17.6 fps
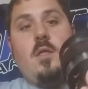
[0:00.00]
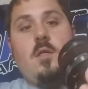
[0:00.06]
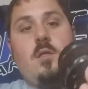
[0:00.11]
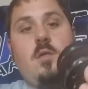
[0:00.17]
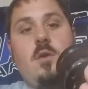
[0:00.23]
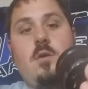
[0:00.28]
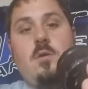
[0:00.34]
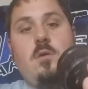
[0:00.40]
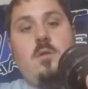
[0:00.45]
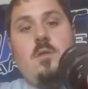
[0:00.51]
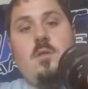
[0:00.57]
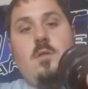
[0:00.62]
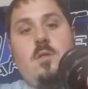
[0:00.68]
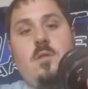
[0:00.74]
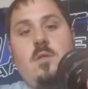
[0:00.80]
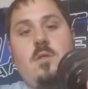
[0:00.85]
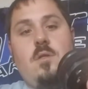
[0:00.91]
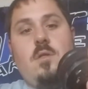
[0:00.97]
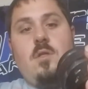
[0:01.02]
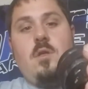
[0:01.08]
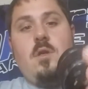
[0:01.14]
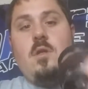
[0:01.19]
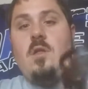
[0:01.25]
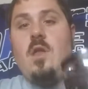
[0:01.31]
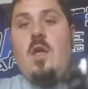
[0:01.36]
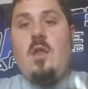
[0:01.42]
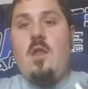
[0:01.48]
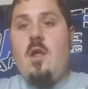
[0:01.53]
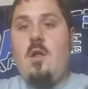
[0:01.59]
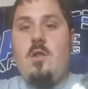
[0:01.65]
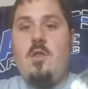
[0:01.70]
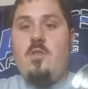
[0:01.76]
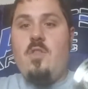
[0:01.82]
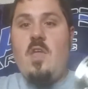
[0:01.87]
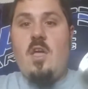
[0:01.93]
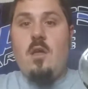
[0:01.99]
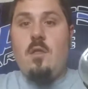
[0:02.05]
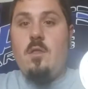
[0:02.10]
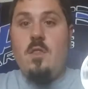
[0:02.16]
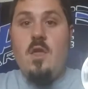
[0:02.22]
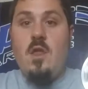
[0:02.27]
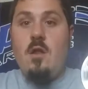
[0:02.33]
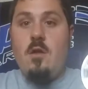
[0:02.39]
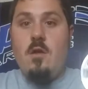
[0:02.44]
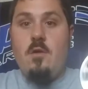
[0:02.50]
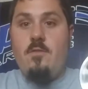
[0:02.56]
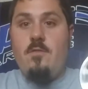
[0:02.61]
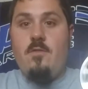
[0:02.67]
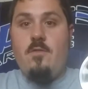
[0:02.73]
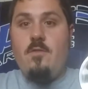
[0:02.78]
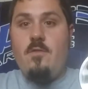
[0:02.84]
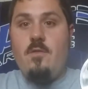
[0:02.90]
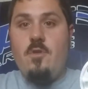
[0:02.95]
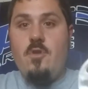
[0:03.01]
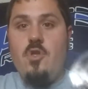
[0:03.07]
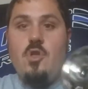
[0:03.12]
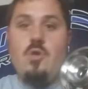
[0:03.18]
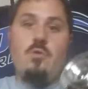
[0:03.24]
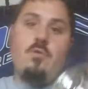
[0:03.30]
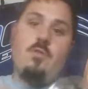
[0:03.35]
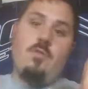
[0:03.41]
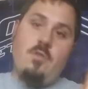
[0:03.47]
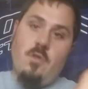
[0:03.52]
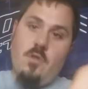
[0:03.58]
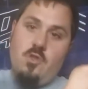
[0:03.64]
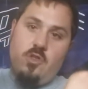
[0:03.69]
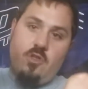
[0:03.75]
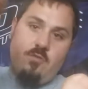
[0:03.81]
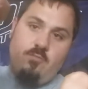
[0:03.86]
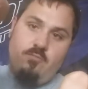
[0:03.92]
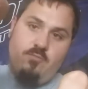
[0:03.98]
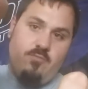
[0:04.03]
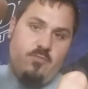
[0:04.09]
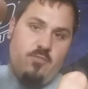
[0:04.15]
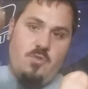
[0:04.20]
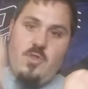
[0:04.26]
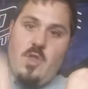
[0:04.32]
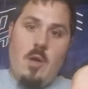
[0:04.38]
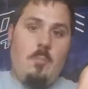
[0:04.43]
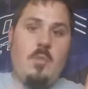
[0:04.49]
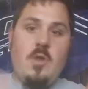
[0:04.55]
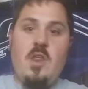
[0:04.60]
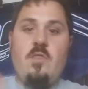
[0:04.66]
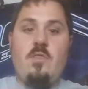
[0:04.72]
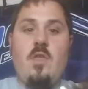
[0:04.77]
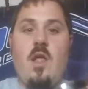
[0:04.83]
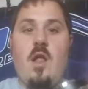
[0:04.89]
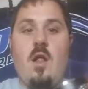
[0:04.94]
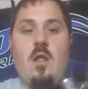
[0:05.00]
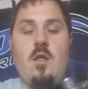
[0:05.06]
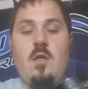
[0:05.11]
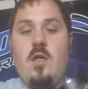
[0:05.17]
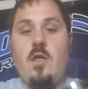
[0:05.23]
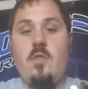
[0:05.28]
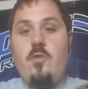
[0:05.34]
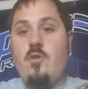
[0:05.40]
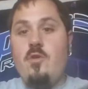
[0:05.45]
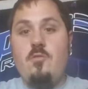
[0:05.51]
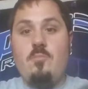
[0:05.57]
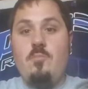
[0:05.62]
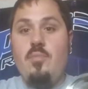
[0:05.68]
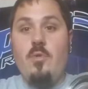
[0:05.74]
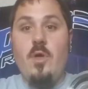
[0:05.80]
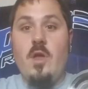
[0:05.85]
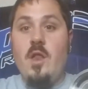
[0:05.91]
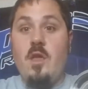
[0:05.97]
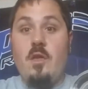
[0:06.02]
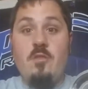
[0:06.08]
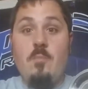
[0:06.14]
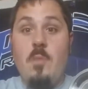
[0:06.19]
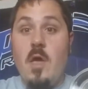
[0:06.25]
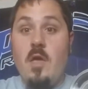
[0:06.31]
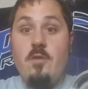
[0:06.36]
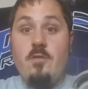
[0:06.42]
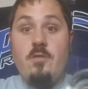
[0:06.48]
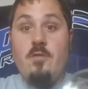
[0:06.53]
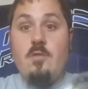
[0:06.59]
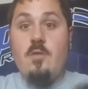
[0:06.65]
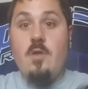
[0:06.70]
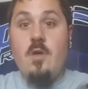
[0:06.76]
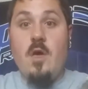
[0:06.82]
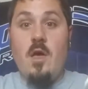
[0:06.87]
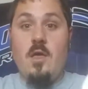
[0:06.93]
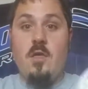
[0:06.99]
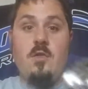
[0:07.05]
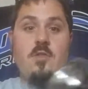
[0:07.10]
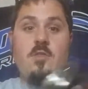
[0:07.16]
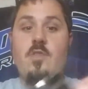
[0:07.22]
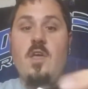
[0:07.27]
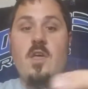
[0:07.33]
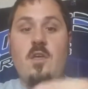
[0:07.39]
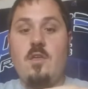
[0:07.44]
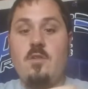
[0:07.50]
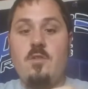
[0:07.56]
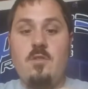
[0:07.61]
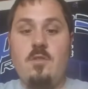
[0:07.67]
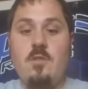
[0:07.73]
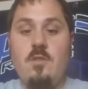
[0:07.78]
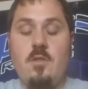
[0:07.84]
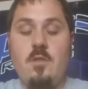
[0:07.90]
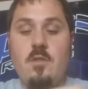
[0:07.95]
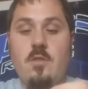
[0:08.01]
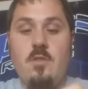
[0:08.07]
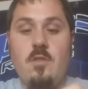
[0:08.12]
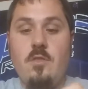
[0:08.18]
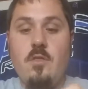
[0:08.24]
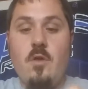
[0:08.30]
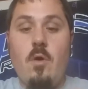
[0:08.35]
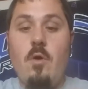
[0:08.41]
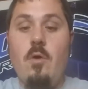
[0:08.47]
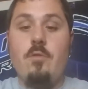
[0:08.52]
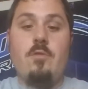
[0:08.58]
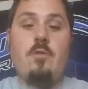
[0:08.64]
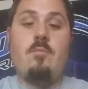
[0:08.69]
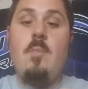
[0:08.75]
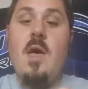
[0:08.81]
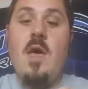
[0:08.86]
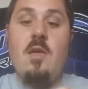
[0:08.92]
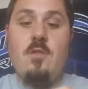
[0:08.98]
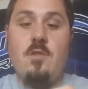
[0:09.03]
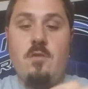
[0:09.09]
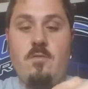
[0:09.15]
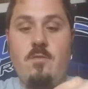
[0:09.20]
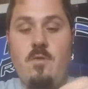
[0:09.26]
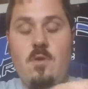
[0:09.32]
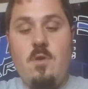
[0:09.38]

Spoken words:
You dang near just take a liter of juice and just dump it in there, and there's plenty of space. This thing is, the holes are massive.